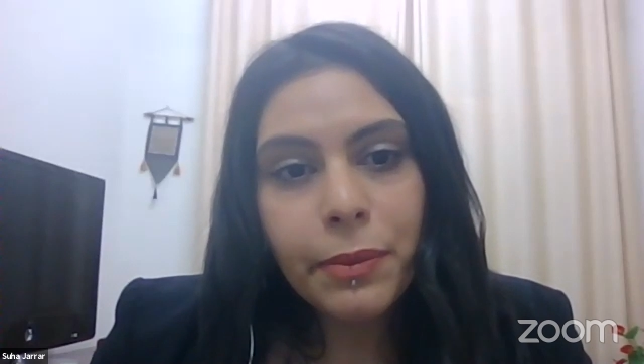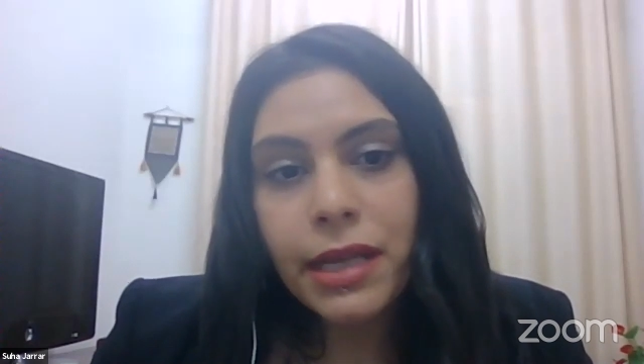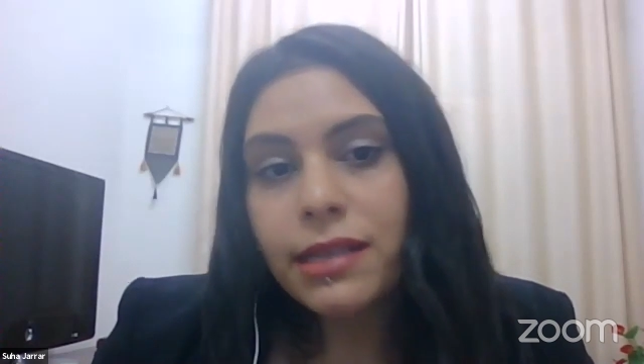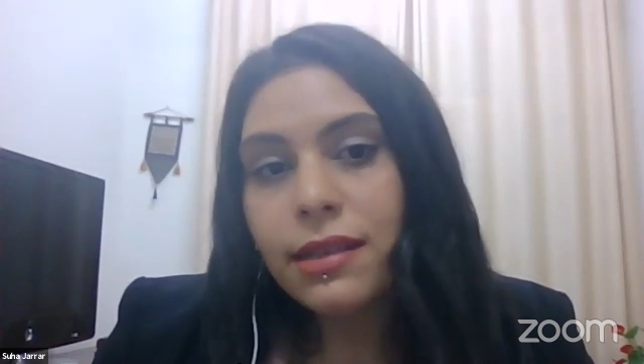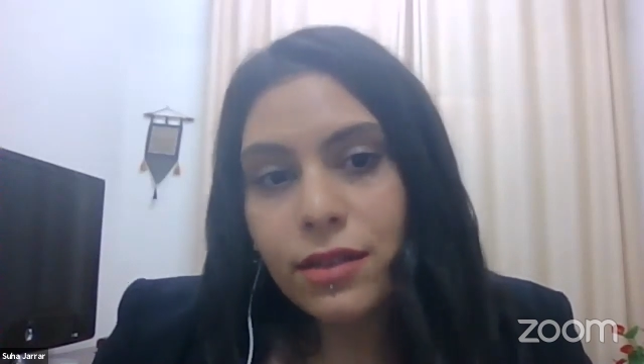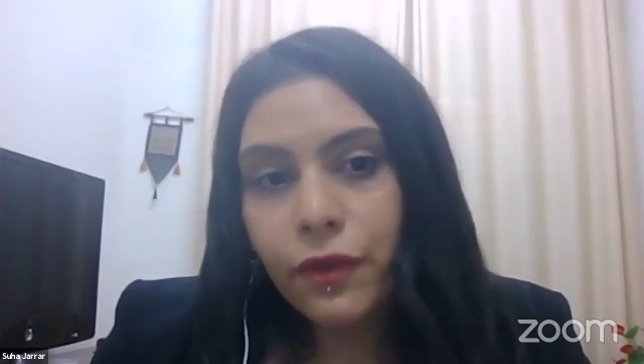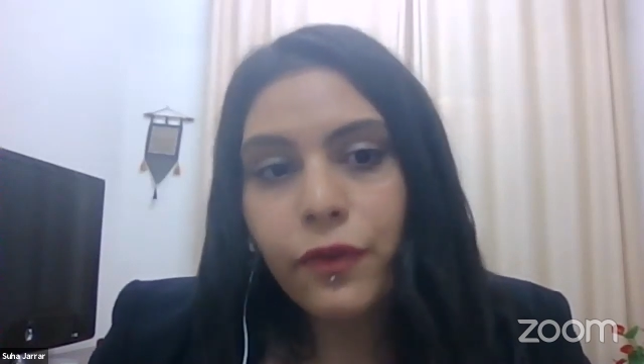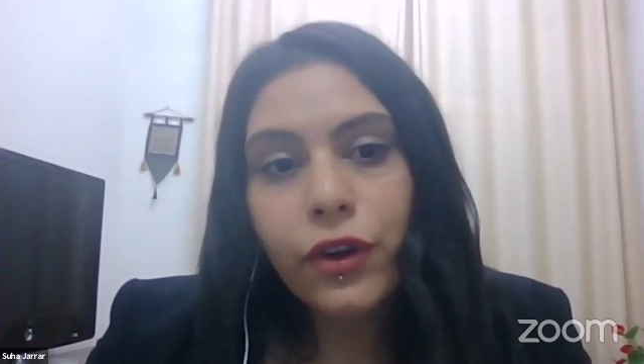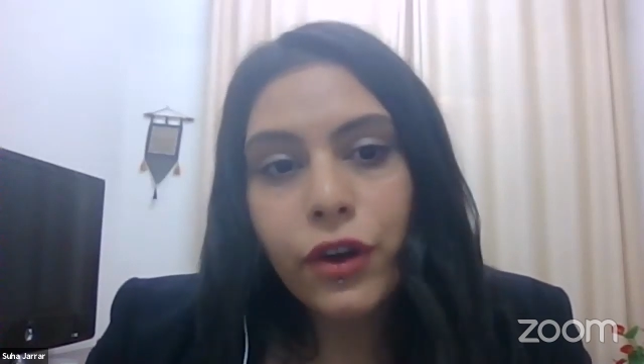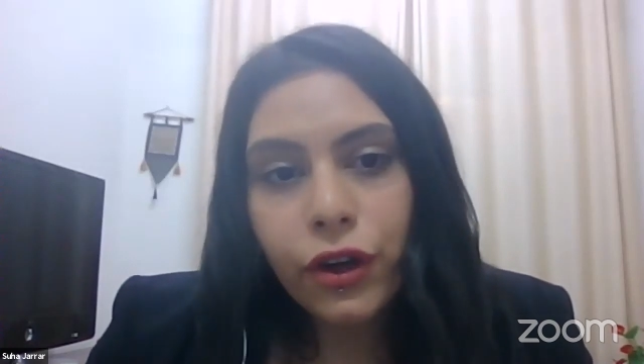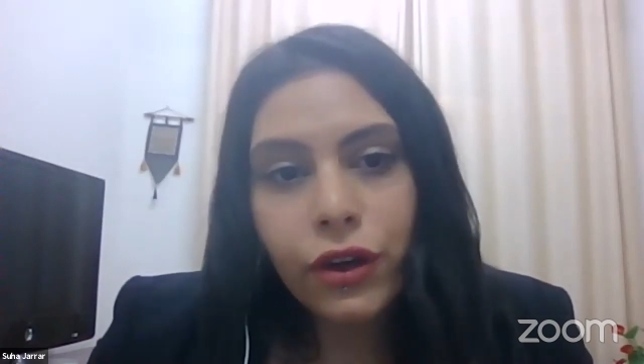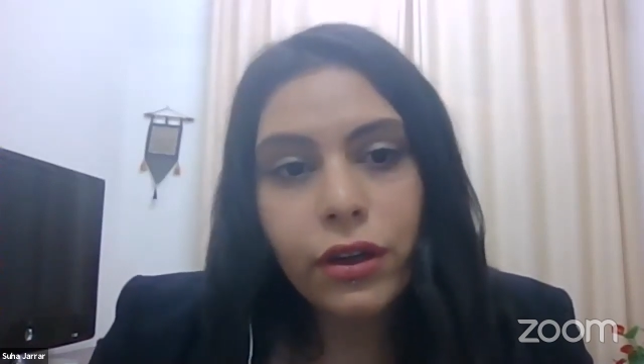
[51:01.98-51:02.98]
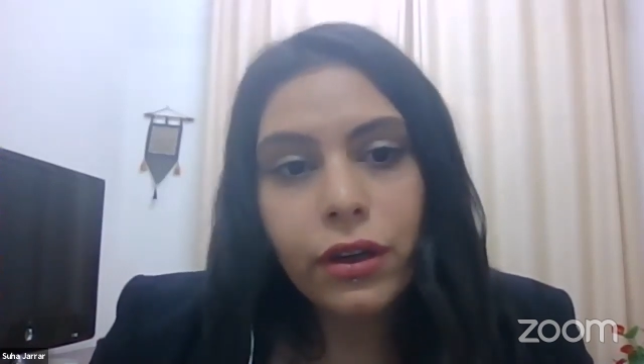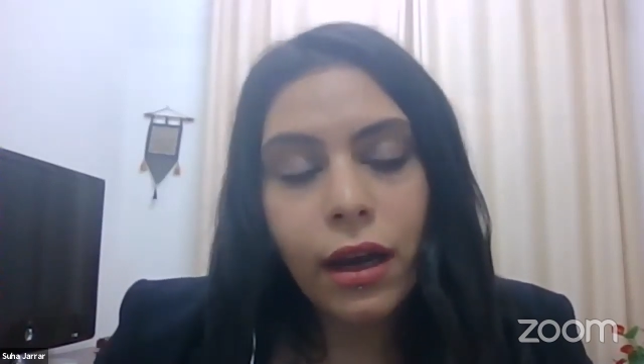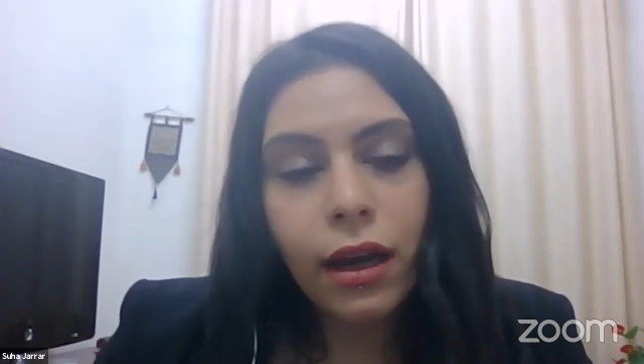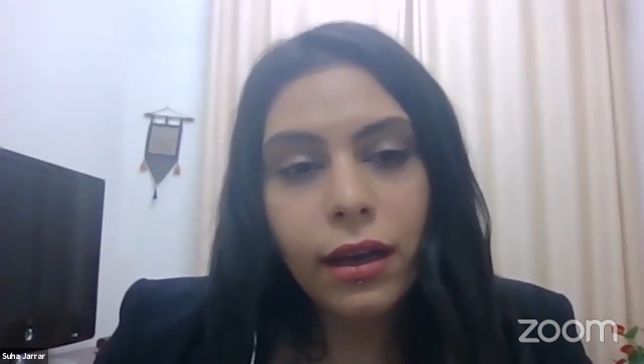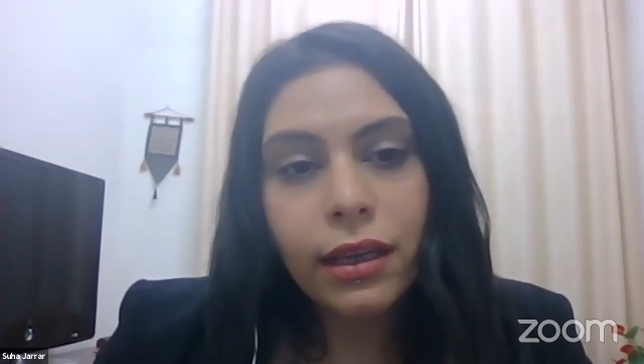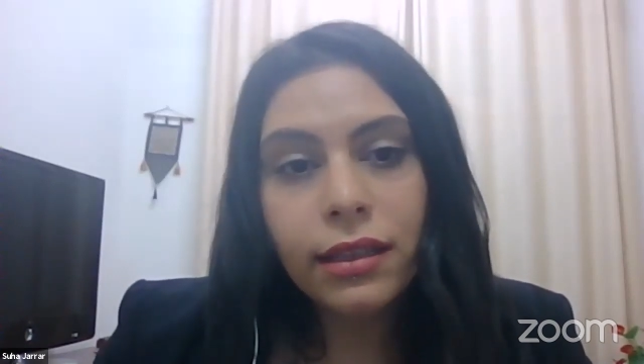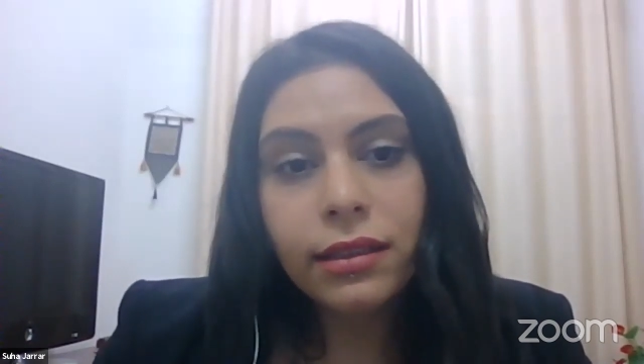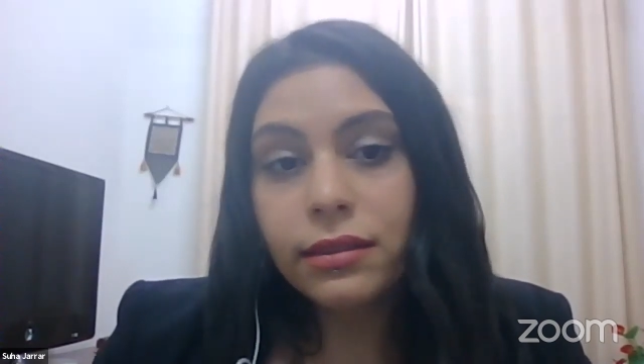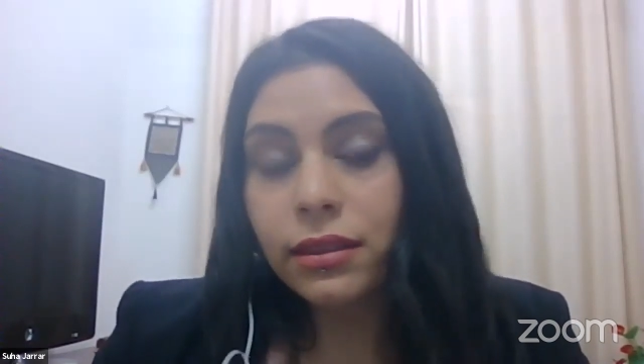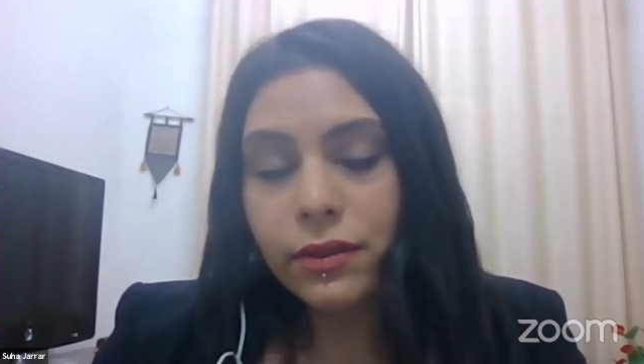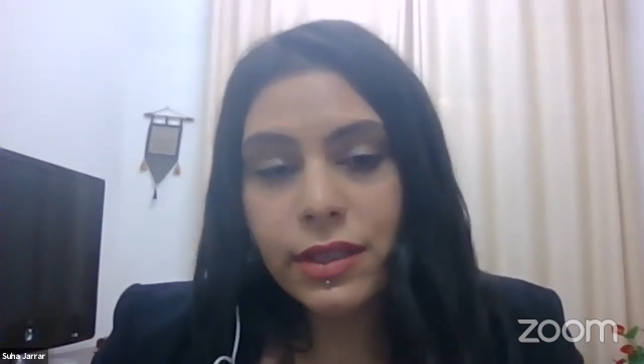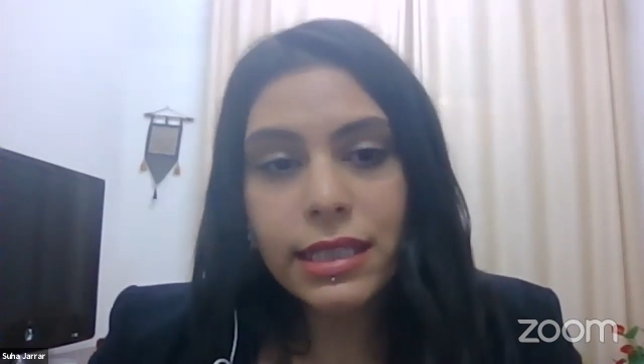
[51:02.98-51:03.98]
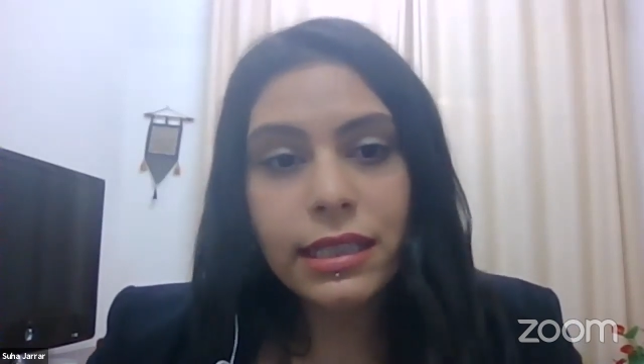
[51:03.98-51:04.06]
basis of her continuous